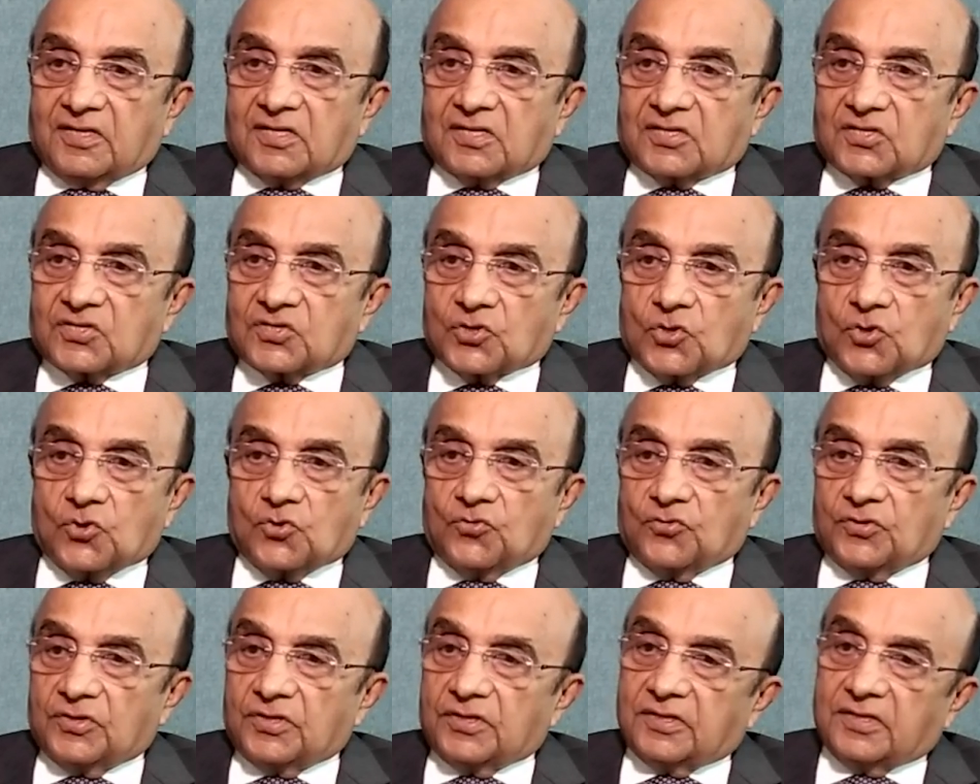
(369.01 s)

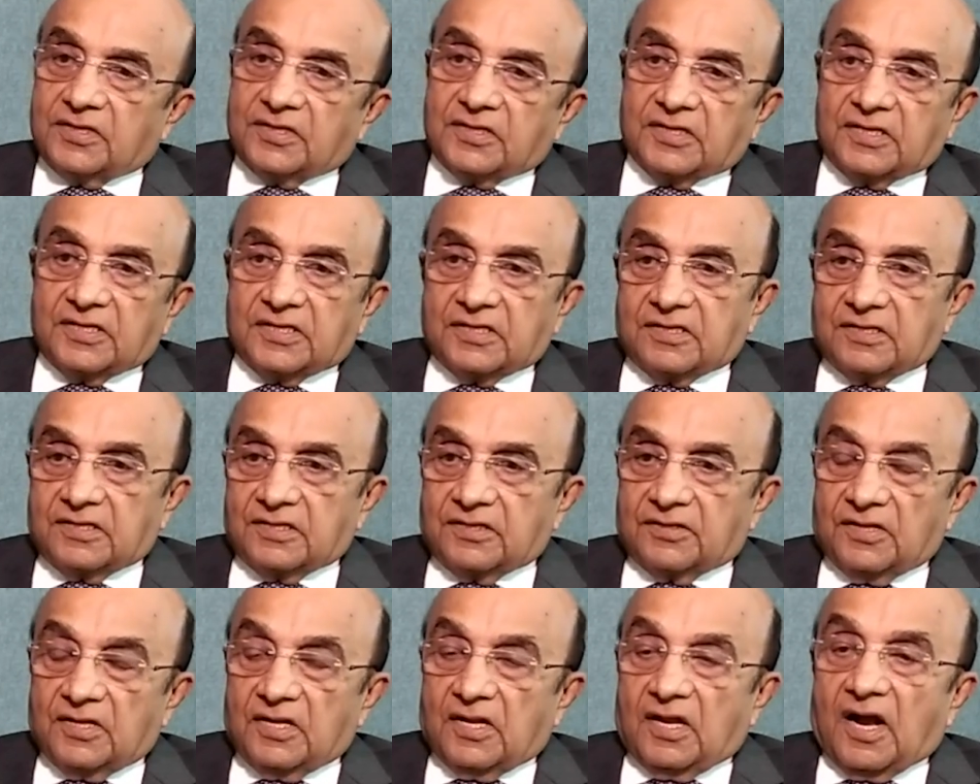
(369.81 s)
So
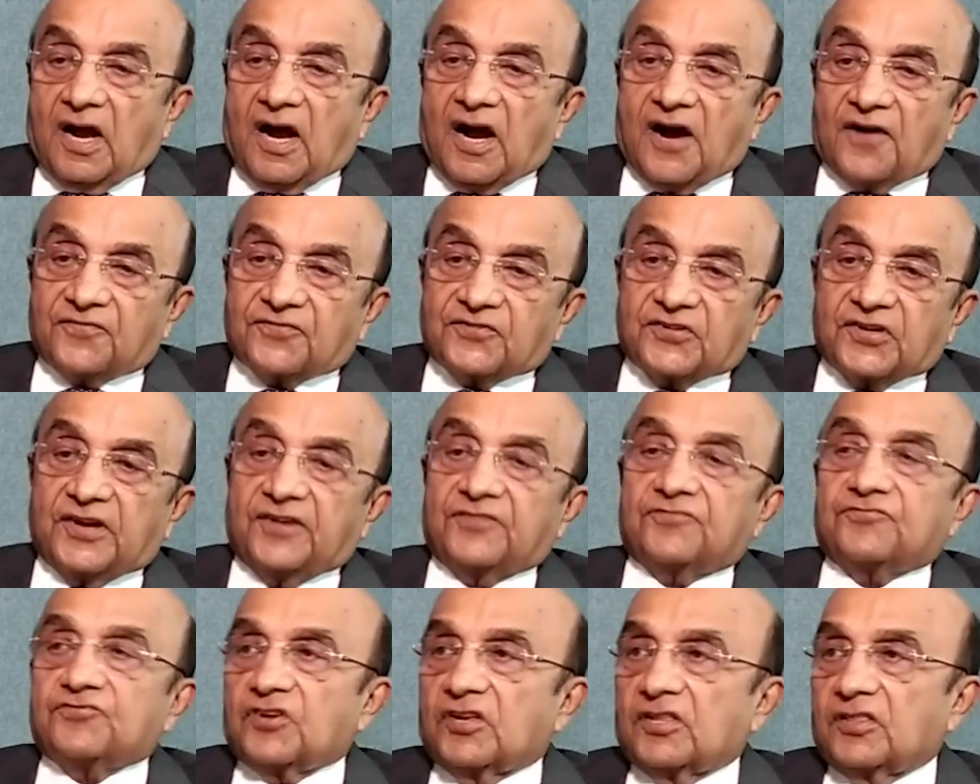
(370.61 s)
after
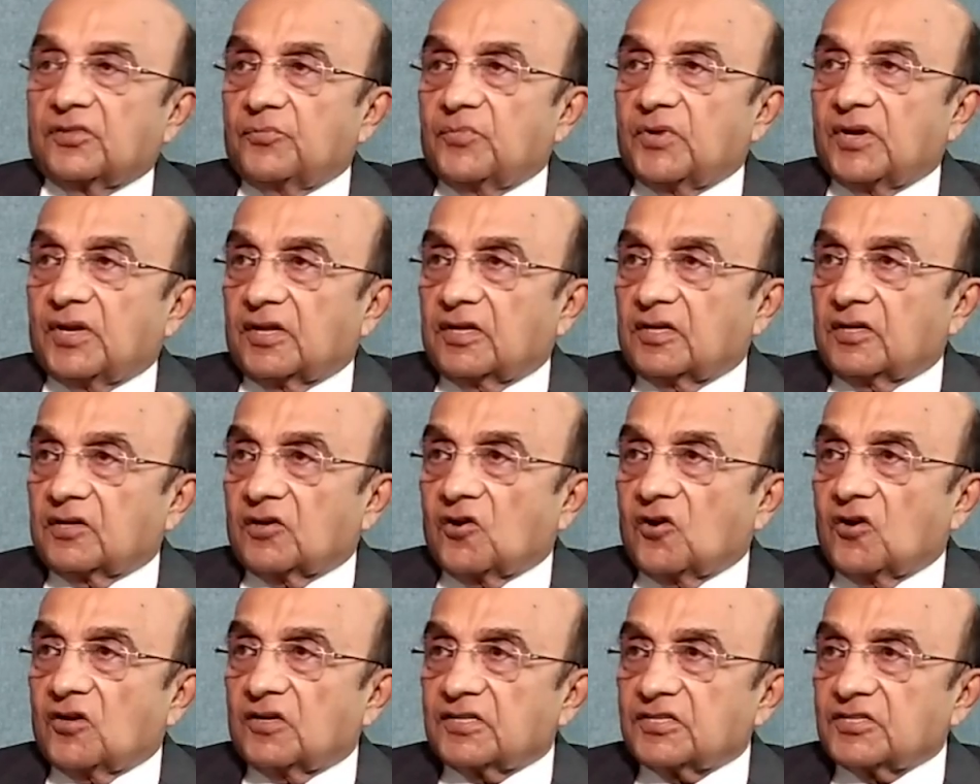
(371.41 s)
entering the medical
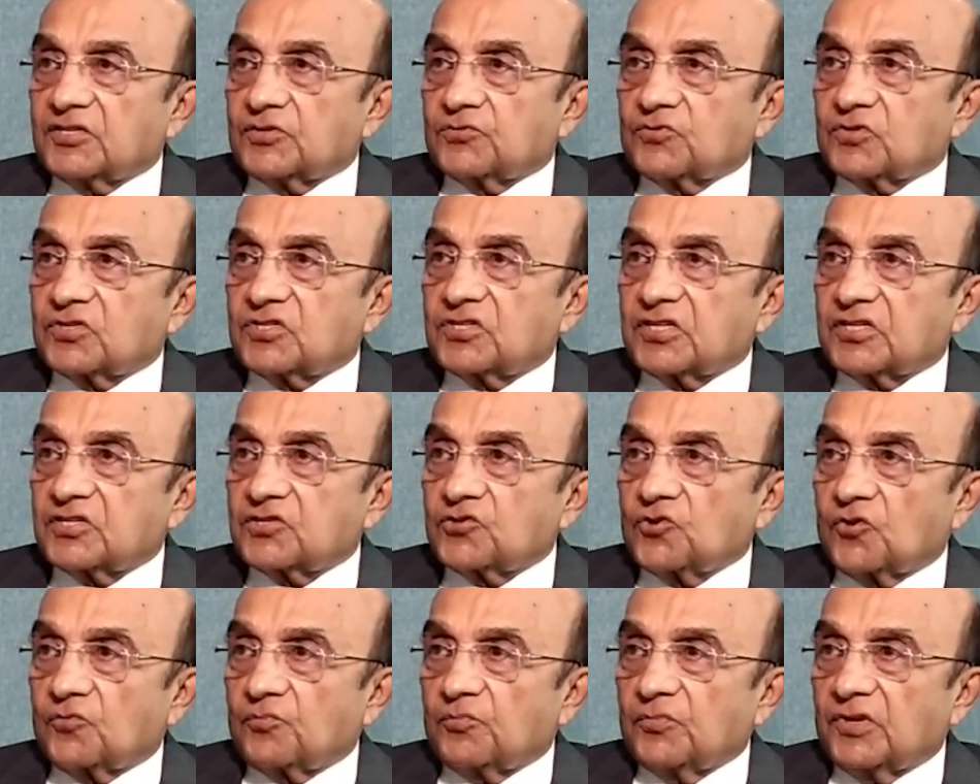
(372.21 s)
college, it was
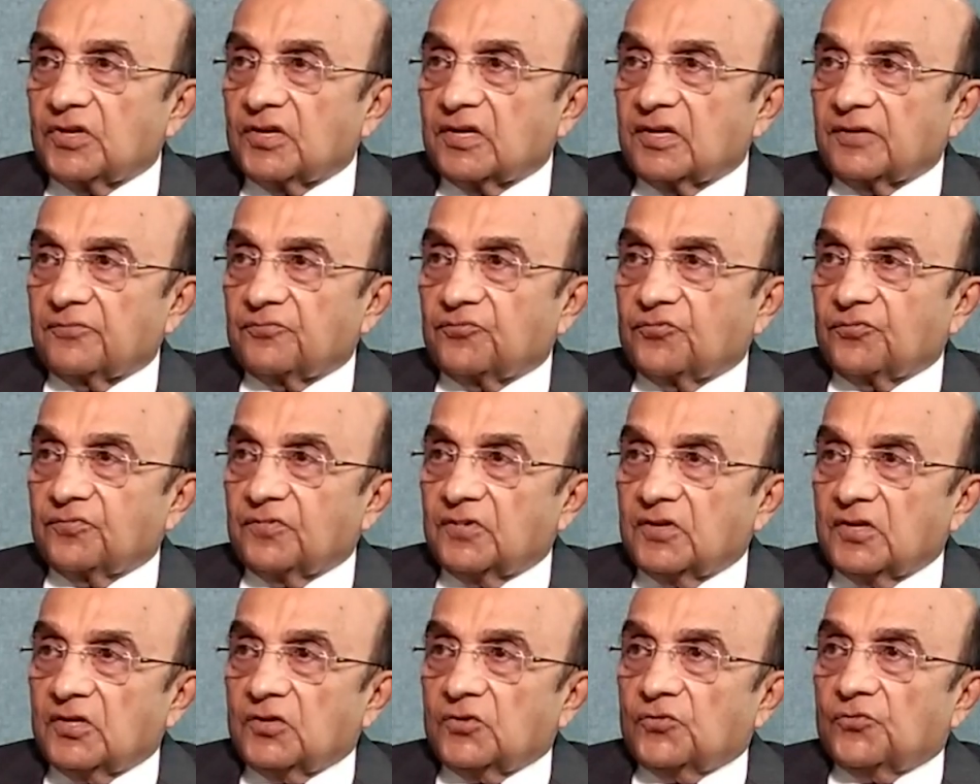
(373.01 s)
just not merely
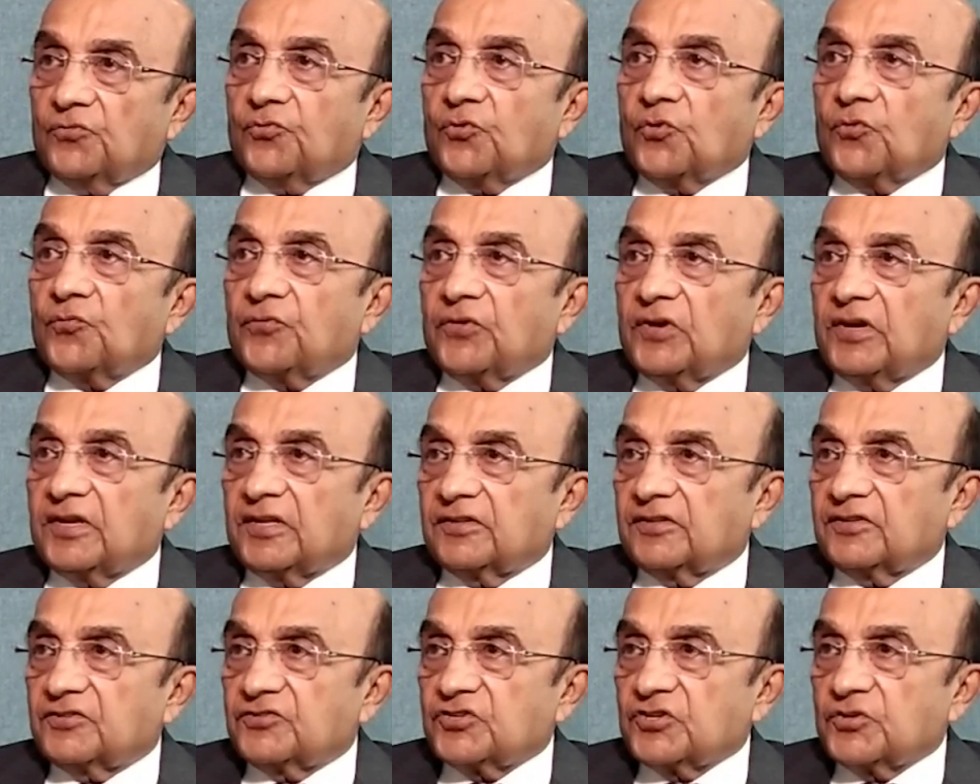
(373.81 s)

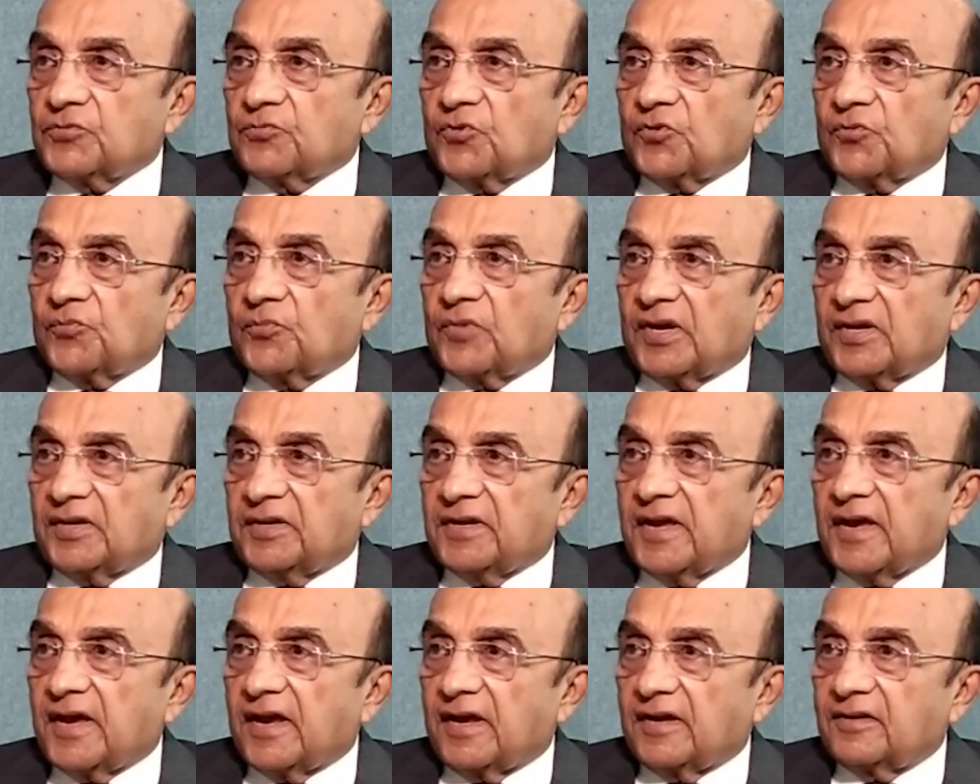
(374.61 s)
fulfilling the dream of my
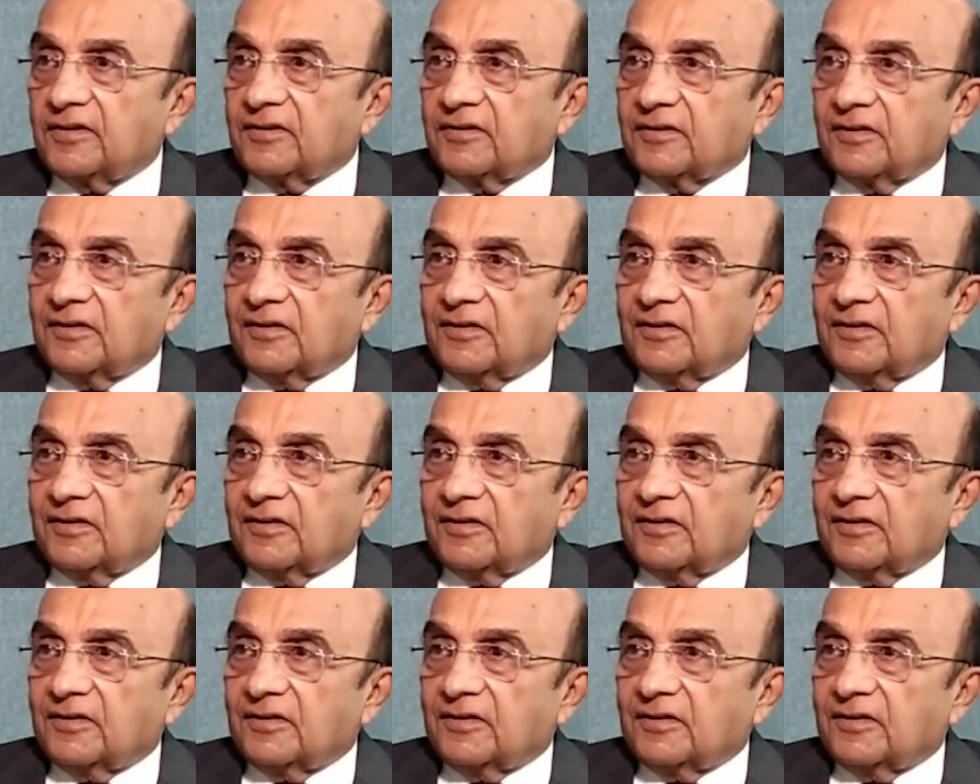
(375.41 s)
dad,